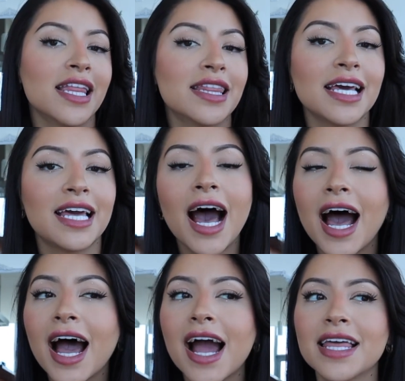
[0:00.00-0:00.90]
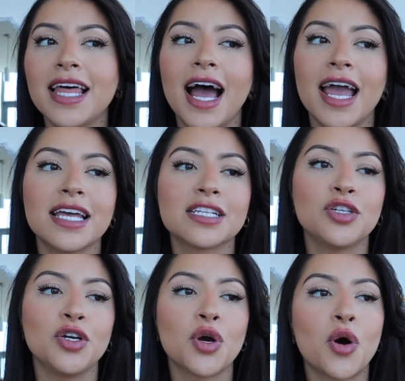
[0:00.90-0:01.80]
the guy that
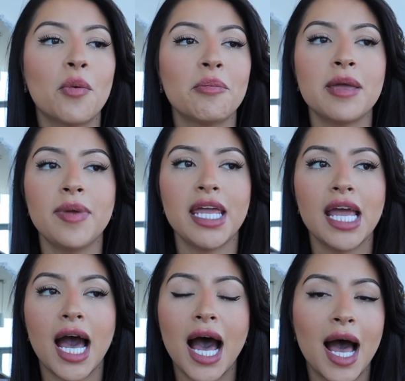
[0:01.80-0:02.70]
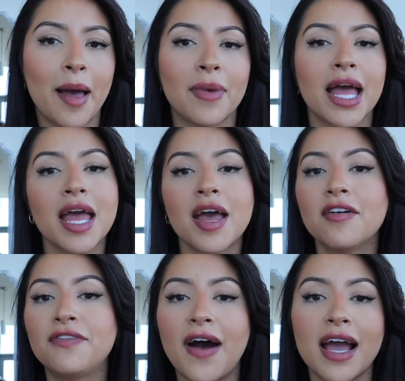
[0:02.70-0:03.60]
is, maybe
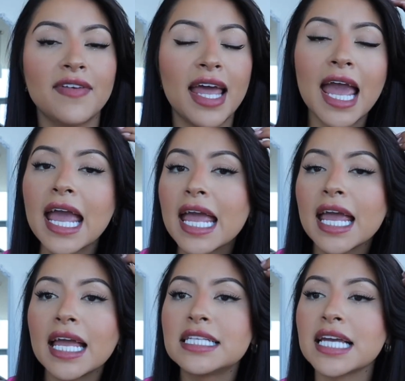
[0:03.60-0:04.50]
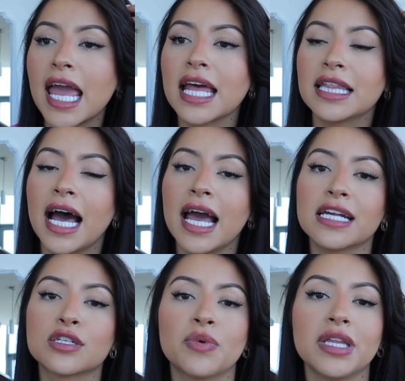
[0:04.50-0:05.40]
5'8" and that
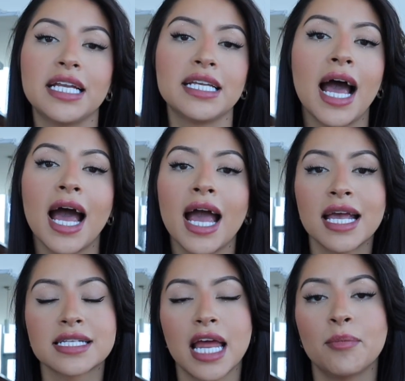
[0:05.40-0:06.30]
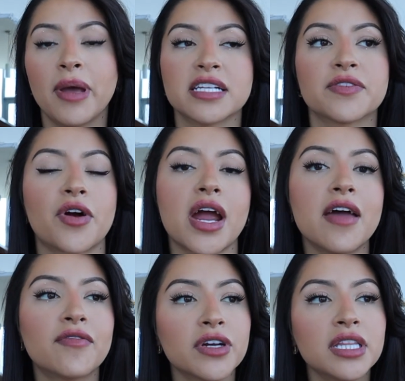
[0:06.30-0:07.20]
is really nice and pays for
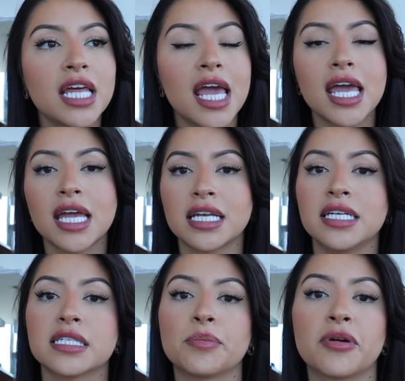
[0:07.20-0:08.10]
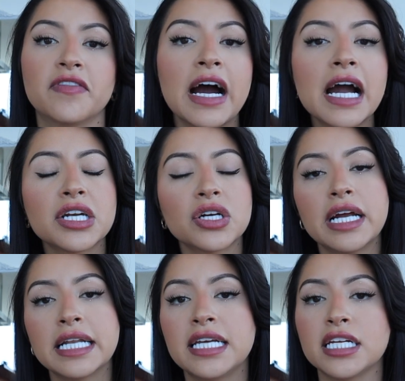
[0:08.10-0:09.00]
everything and he's a provider
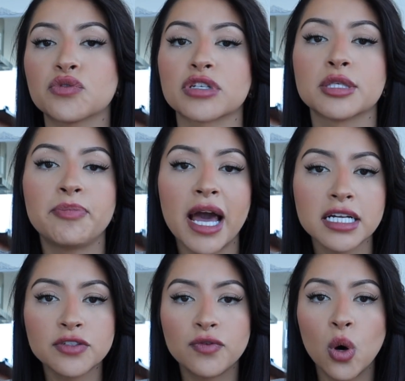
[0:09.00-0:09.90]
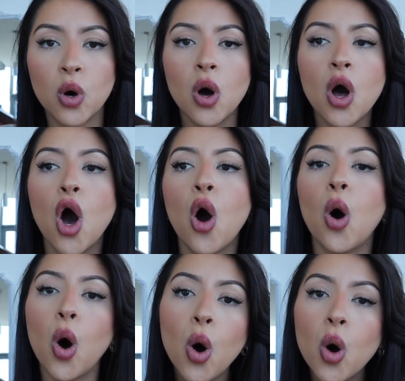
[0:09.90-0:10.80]
and he's respectful,
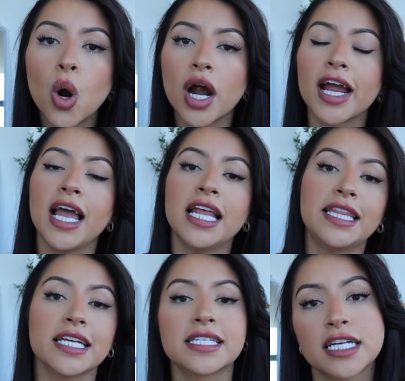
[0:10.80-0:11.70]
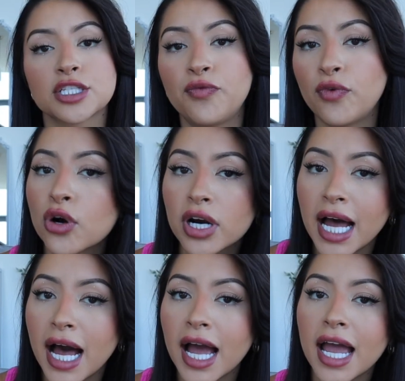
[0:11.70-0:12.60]
or the 6'4"
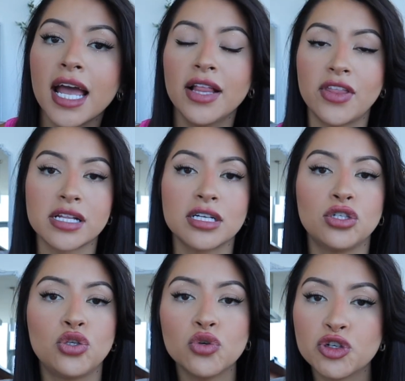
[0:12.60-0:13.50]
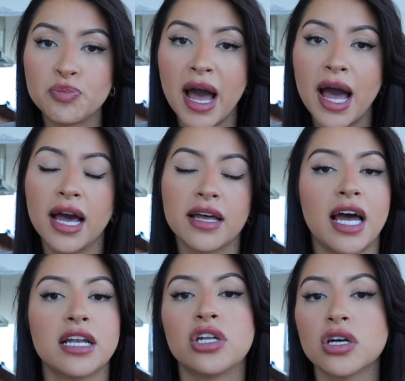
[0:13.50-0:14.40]
guy that's a douchebag
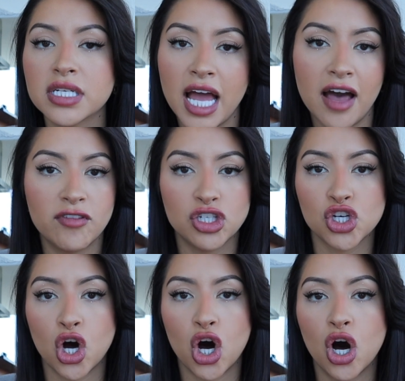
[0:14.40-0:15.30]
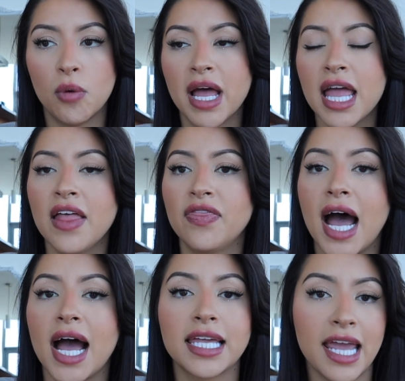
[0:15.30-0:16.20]
that doesn't have a job,
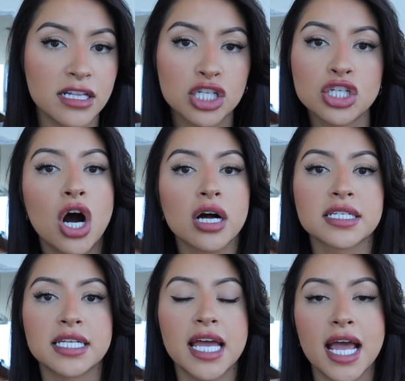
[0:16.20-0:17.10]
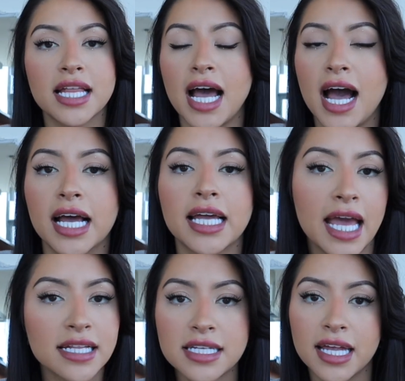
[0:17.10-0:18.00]
that gets toxic, that
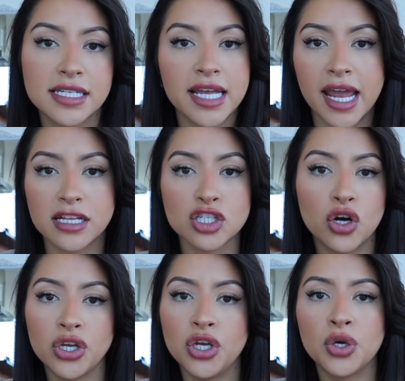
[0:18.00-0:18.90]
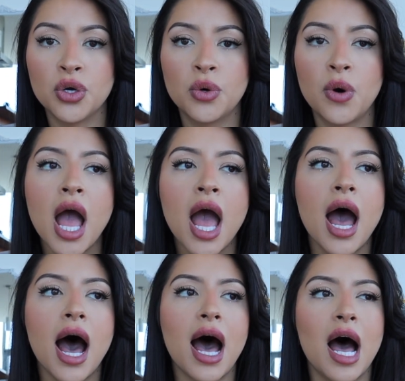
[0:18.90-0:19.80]
gets his hands on you.
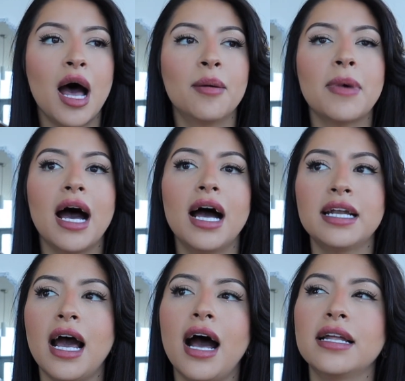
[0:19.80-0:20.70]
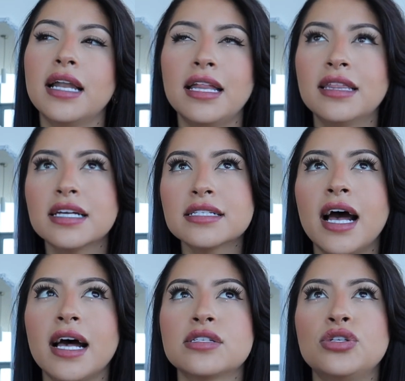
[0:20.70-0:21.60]
And this
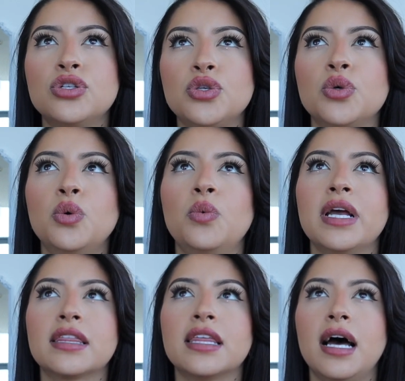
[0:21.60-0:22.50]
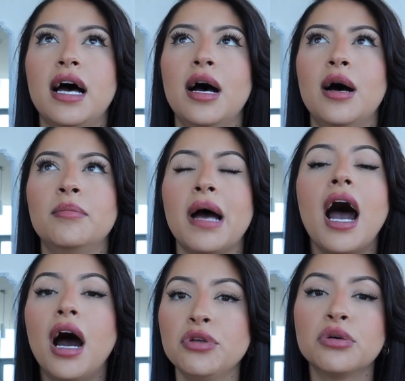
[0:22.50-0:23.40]
has to do with
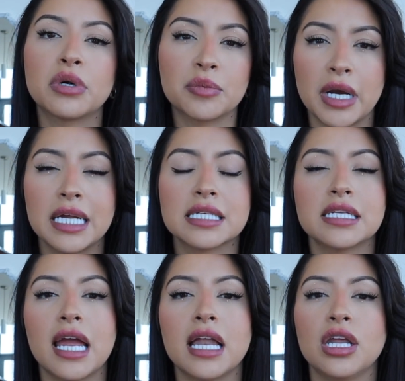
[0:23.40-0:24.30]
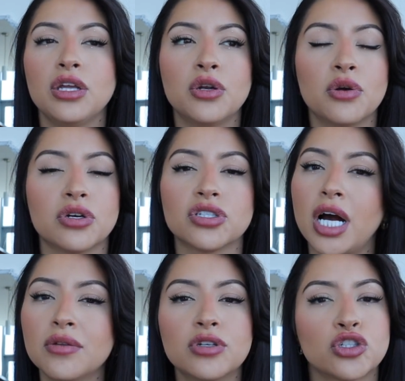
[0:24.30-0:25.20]
how you were raised in your
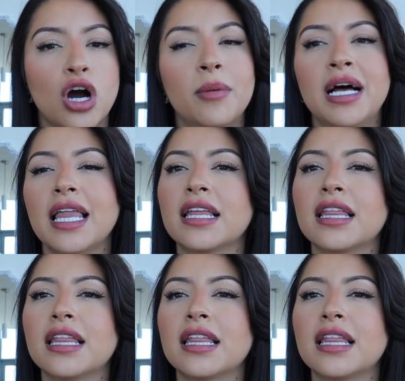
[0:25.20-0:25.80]
childhood trauma.